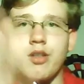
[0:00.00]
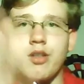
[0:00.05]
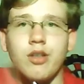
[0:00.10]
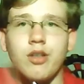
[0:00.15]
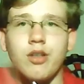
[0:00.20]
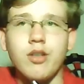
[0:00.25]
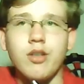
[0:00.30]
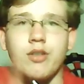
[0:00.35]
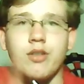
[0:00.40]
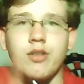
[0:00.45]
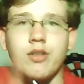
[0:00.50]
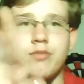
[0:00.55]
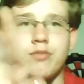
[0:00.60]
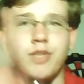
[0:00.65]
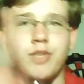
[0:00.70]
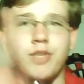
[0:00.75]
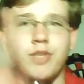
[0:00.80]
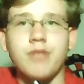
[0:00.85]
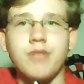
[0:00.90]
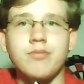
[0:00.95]
uh,
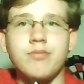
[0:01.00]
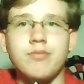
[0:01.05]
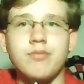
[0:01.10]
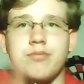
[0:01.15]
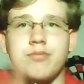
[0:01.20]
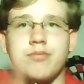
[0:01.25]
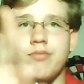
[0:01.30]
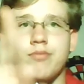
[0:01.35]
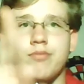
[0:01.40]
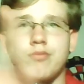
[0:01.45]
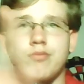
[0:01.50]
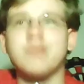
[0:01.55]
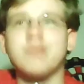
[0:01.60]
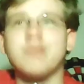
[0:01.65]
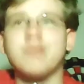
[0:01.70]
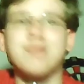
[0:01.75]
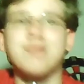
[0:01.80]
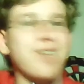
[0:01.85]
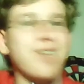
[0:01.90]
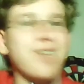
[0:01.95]
yeah,
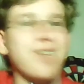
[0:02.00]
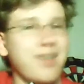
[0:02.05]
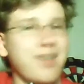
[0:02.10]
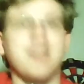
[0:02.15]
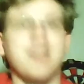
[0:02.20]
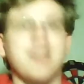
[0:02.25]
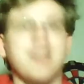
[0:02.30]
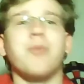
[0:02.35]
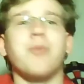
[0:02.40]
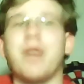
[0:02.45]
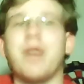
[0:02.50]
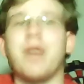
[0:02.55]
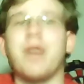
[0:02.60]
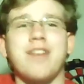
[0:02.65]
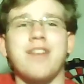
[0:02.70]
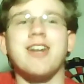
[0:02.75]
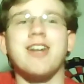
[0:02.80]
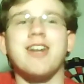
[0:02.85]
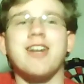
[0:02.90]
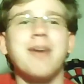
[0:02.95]
I got way
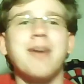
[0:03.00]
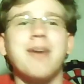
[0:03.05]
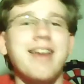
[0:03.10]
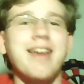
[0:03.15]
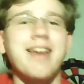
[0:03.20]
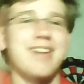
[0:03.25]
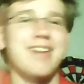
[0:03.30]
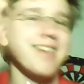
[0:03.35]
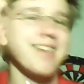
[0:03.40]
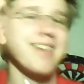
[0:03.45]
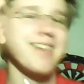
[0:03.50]
off topic.